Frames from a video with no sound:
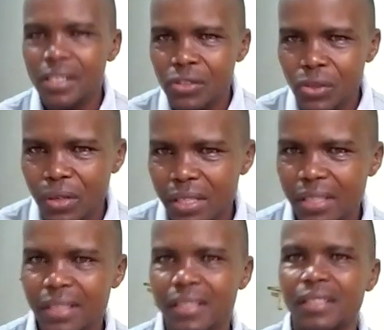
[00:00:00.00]

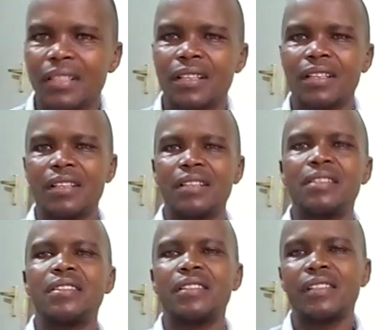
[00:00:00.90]
uh,
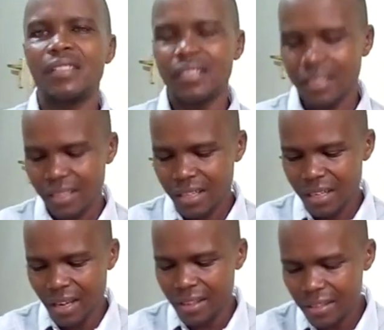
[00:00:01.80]
electricity,
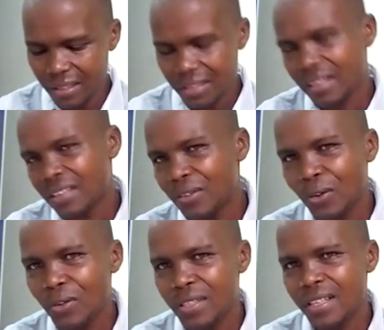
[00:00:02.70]
mechanism, device,
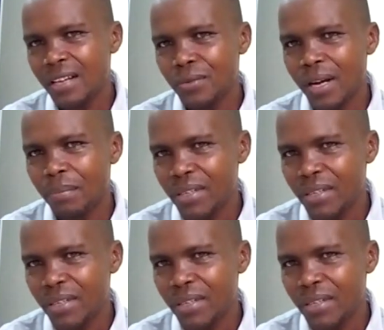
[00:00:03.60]
equipment.